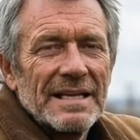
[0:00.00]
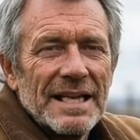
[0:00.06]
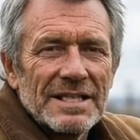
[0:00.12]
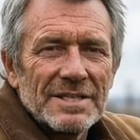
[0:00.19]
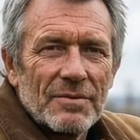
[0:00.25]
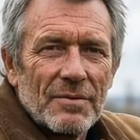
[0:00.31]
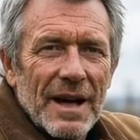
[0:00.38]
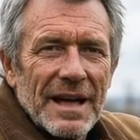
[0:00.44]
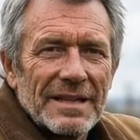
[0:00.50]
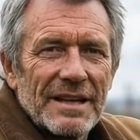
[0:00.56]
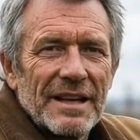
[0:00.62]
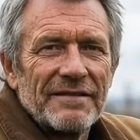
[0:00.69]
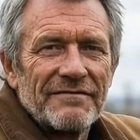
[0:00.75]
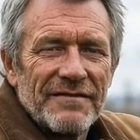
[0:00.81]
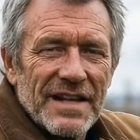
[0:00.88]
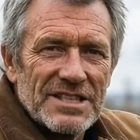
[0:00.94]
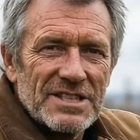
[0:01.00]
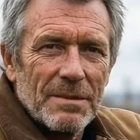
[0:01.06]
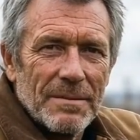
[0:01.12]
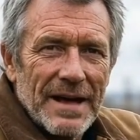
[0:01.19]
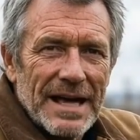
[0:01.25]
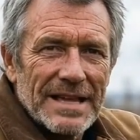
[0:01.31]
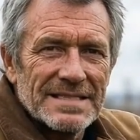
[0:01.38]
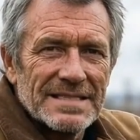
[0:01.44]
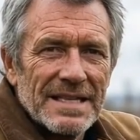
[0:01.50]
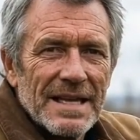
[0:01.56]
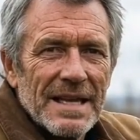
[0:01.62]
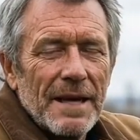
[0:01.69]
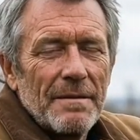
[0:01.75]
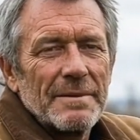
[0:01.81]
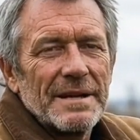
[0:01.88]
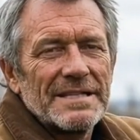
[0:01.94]
not directly on veggie beds,
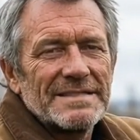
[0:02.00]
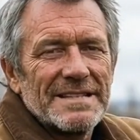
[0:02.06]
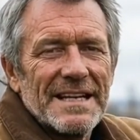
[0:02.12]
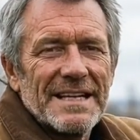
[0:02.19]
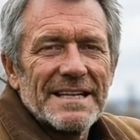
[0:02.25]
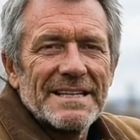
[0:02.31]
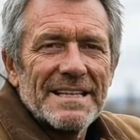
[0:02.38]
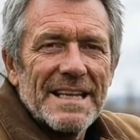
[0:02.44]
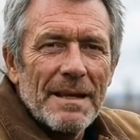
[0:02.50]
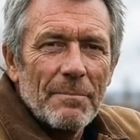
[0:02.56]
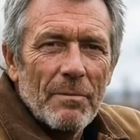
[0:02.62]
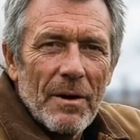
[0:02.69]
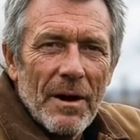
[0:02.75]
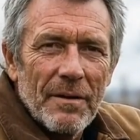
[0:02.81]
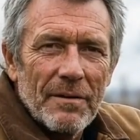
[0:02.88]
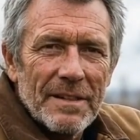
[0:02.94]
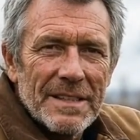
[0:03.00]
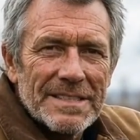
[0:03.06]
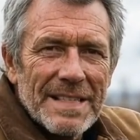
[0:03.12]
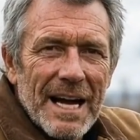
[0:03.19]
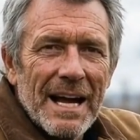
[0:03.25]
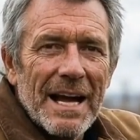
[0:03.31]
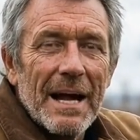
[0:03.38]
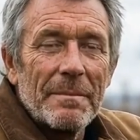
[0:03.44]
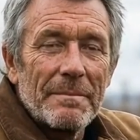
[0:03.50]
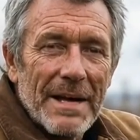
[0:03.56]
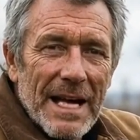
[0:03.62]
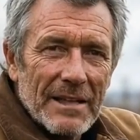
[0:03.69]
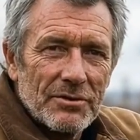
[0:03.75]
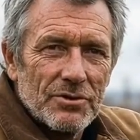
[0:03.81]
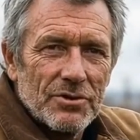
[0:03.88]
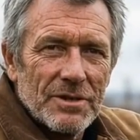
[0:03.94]
because they can temporarily tie up
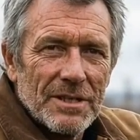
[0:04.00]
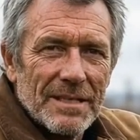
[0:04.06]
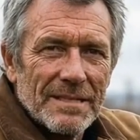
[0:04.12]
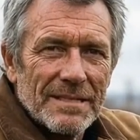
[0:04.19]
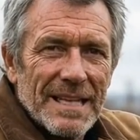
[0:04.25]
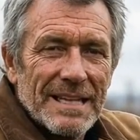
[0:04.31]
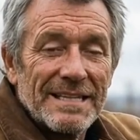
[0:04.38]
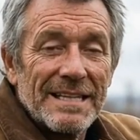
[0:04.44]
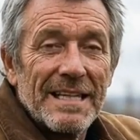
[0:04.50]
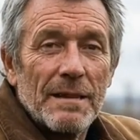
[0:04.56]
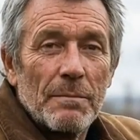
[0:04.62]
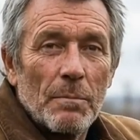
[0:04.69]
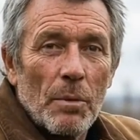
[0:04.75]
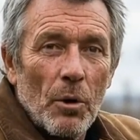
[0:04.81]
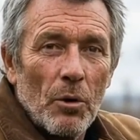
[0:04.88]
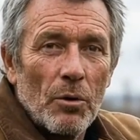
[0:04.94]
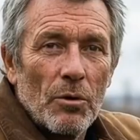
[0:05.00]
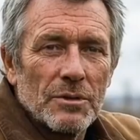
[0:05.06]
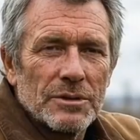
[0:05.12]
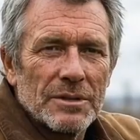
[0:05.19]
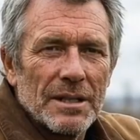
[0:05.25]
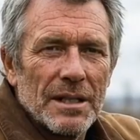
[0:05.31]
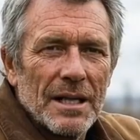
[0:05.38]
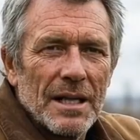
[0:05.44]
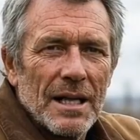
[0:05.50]
nitrogen as they decompose.